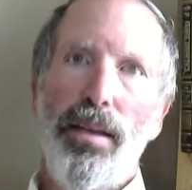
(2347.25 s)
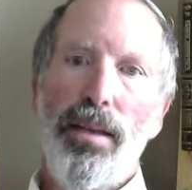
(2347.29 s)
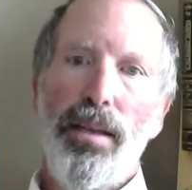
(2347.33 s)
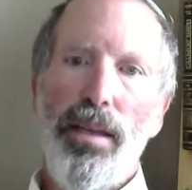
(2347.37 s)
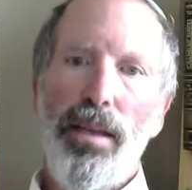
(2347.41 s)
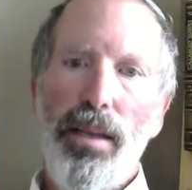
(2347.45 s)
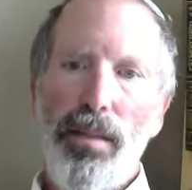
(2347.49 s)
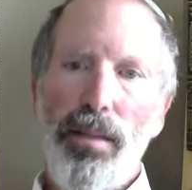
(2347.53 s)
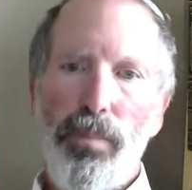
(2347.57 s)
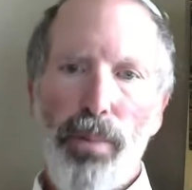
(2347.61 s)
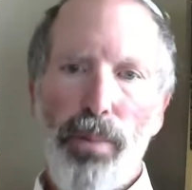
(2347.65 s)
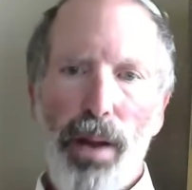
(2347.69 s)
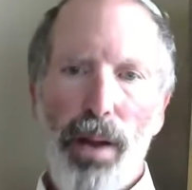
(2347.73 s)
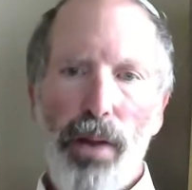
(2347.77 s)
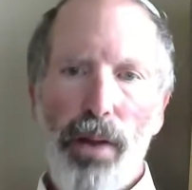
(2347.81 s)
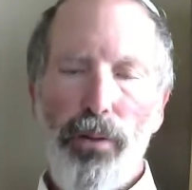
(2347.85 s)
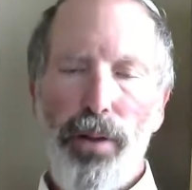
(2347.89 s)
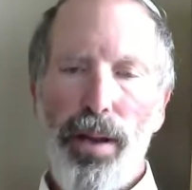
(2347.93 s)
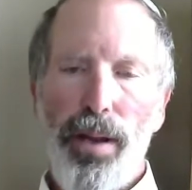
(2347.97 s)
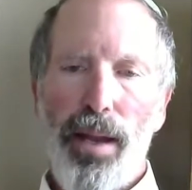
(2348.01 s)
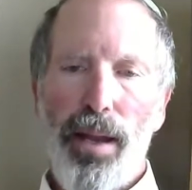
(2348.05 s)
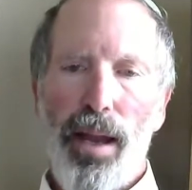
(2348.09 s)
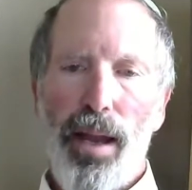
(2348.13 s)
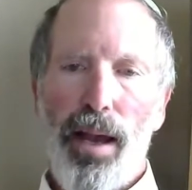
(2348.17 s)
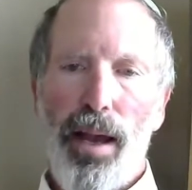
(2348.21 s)
he
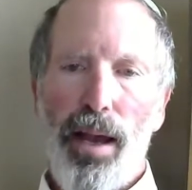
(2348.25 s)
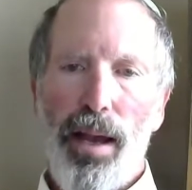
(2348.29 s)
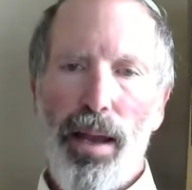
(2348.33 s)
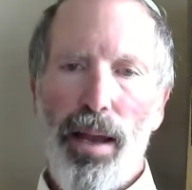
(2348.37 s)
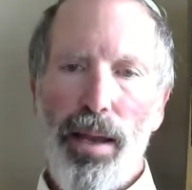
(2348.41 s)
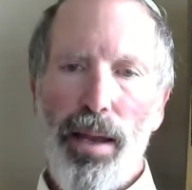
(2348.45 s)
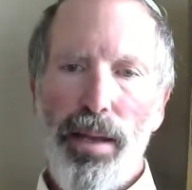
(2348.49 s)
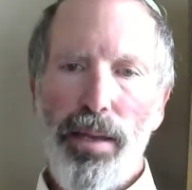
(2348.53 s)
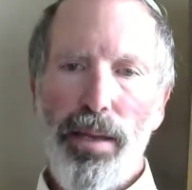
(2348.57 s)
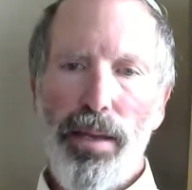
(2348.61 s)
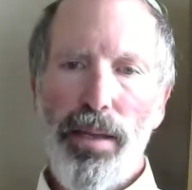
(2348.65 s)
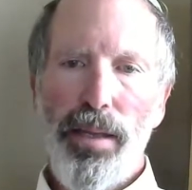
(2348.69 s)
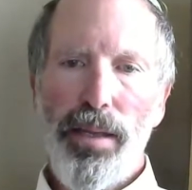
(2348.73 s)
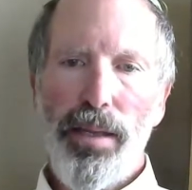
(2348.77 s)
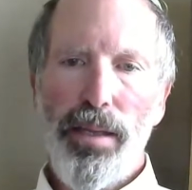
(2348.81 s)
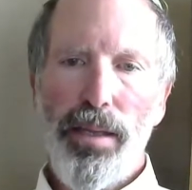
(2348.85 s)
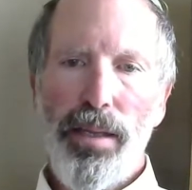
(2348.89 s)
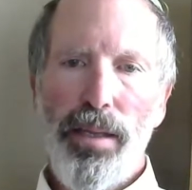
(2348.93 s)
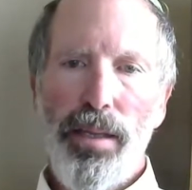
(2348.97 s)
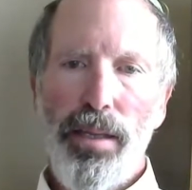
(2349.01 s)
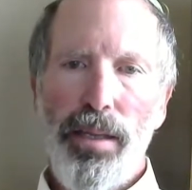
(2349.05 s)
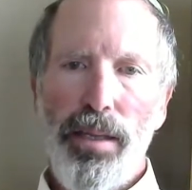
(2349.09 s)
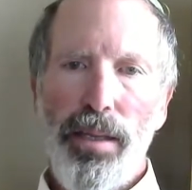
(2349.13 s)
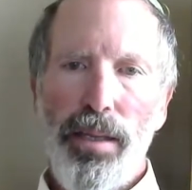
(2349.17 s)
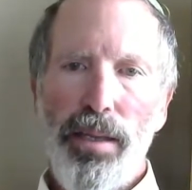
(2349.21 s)
relied,
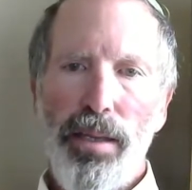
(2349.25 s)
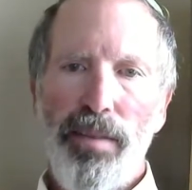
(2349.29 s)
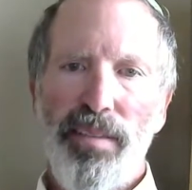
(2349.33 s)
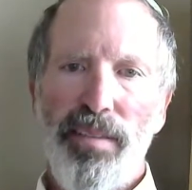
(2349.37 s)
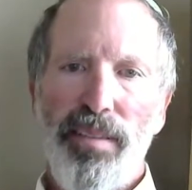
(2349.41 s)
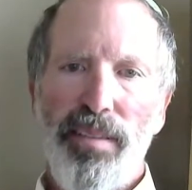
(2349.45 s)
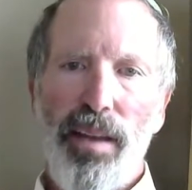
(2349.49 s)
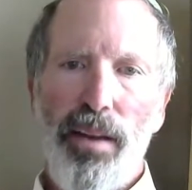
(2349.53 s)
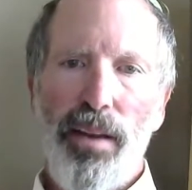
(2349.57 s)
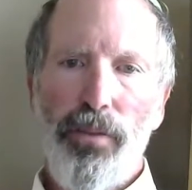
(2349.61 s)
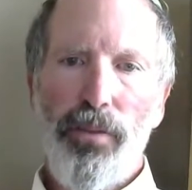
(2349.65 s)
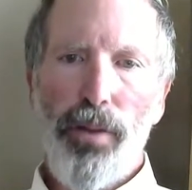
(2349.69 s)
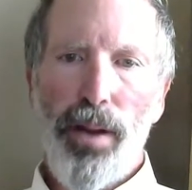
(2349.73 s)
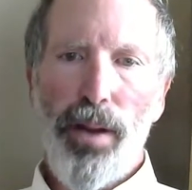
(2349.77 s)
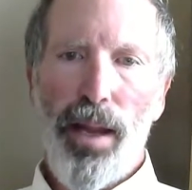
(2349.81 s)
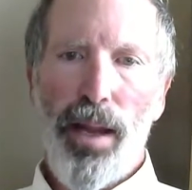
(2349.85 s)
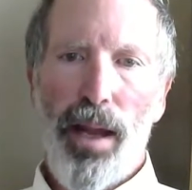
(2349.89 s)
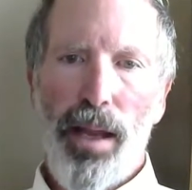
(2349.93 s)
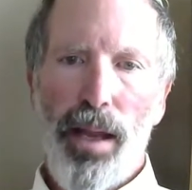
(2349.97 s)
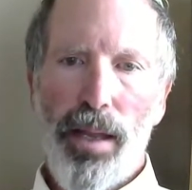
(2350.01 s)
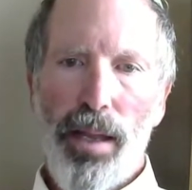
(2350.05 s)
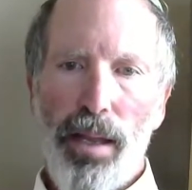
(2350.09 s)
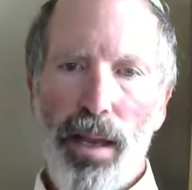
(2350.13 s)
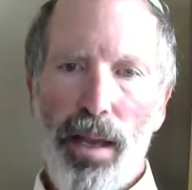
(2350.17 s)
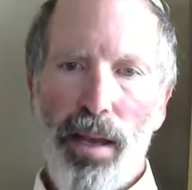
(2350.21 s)
he instead of
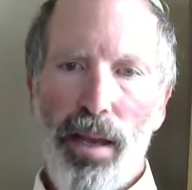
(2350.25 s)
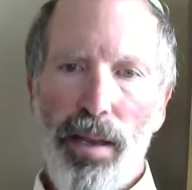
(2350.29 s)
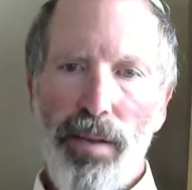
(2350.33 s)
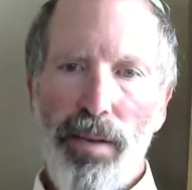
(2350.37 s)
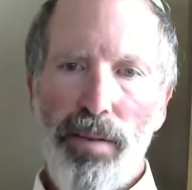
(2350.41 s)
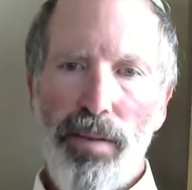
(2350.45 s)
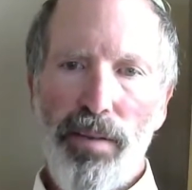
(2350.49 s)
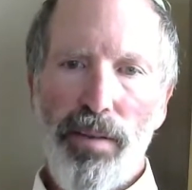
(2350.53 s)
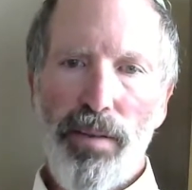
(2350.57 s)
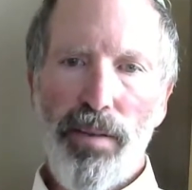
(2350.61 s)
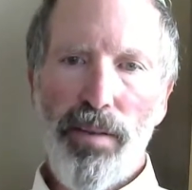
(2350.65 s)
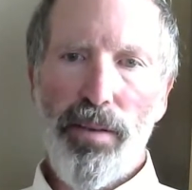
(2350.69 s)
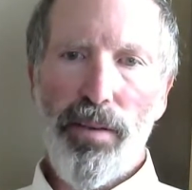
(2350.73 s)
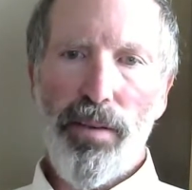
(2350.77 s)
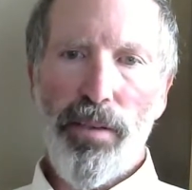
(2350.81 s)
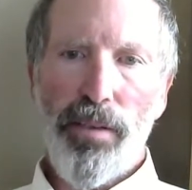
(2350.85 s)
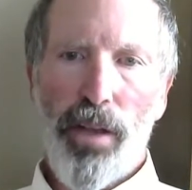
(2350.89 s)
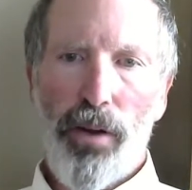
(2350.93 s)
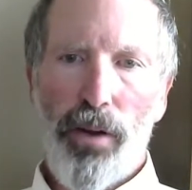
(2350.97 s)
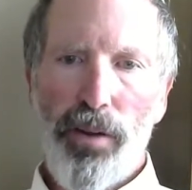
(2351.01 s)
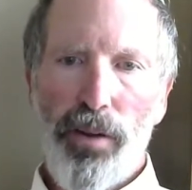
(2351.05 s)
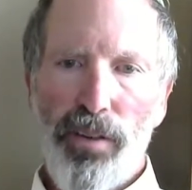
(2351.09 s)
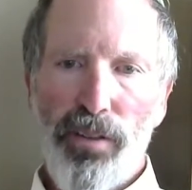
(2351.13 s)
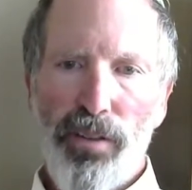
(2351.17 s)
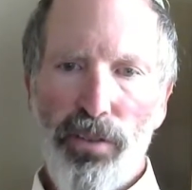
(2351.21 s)
relying on
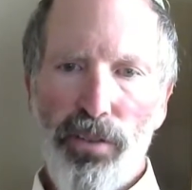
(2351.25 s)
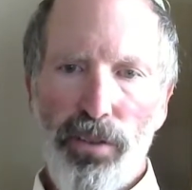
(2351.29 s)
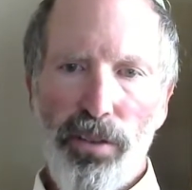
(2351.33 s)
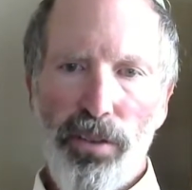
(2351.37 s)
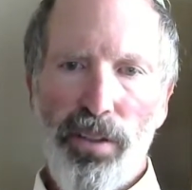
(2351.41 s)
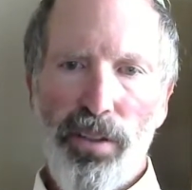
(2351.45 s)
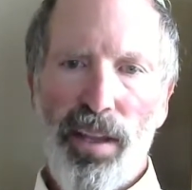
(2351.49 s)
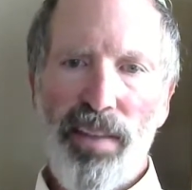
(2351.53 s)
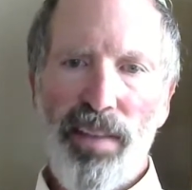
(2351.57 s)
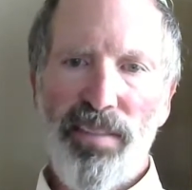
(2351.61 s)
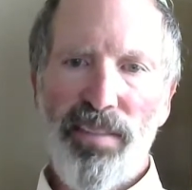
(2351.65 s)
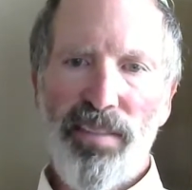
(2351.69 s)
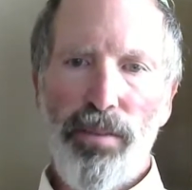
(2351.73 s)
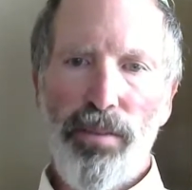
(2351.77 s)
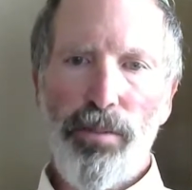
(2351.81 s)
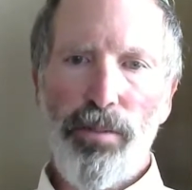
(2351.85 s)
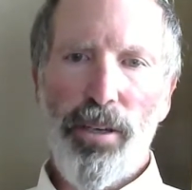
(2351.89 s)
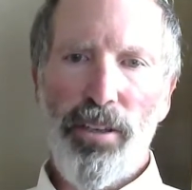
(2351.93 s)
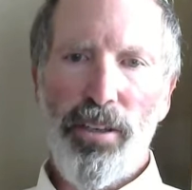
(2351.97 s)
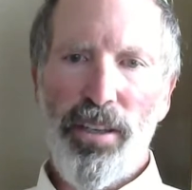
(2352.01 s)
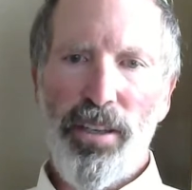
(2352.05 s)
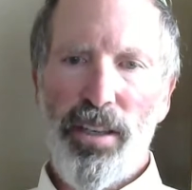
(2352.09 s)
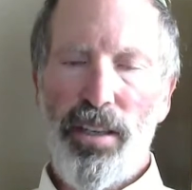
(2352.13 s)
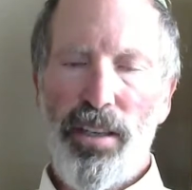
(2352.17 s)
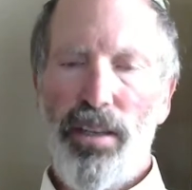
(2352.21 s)
Torah's
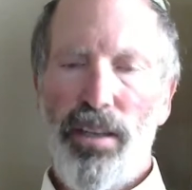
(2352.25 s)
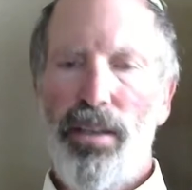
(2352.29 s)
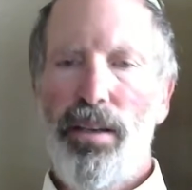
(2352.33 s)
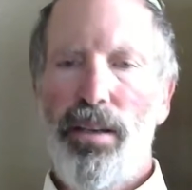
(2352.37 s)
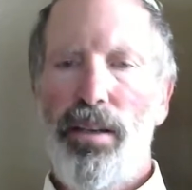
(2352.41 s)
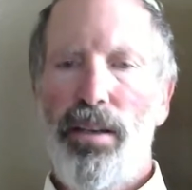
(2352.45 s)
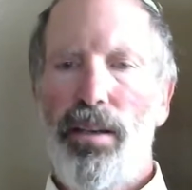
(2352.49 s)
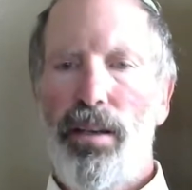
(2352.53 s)
testimony,